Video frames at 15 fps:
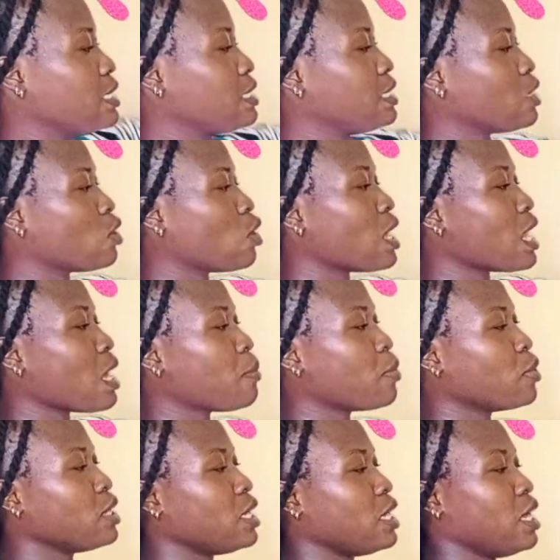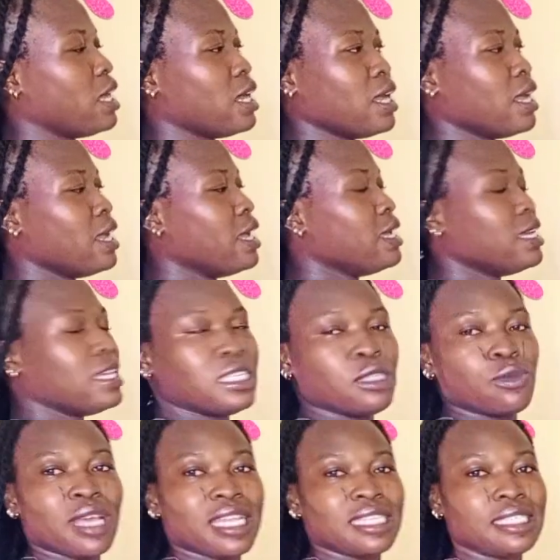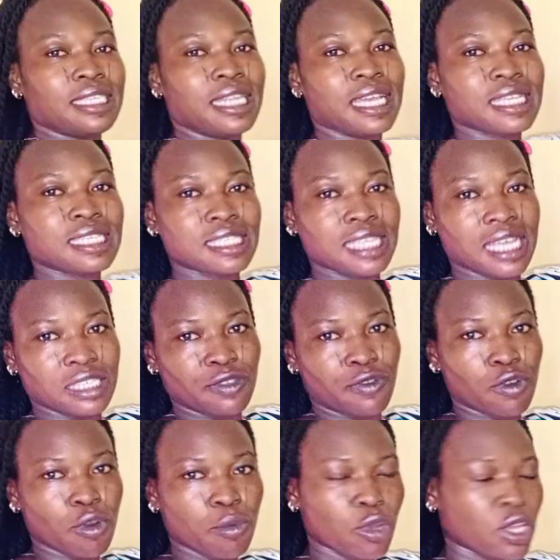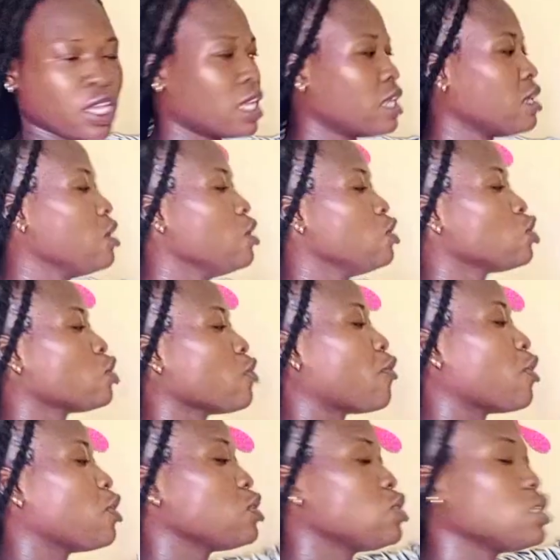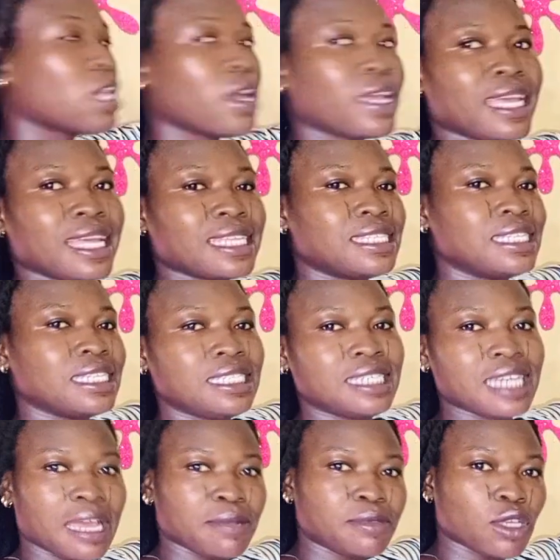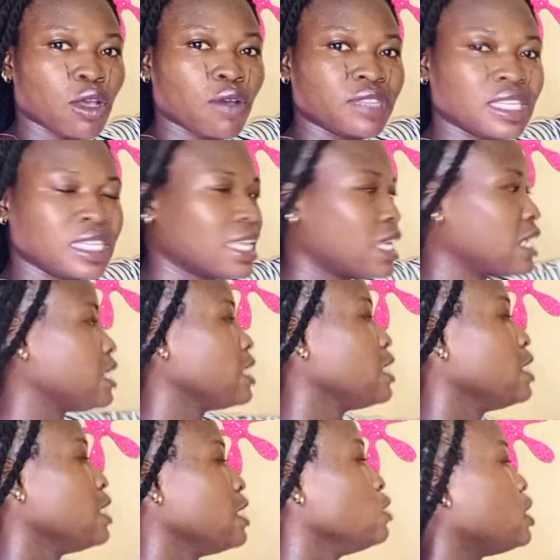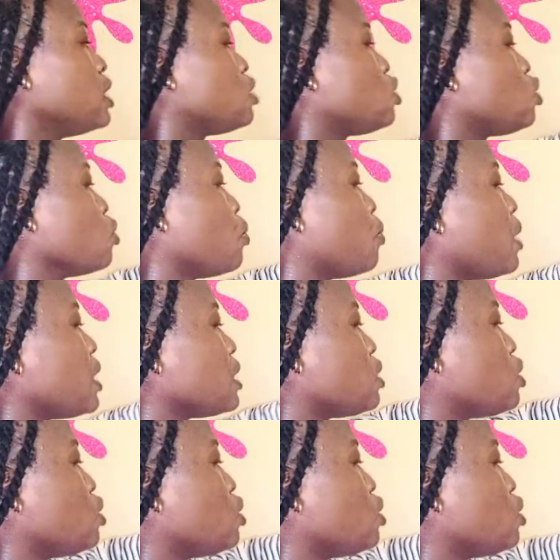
The collarbone here is where the neck starts from. Okay, so for you to now get the depth of the neck, you need to place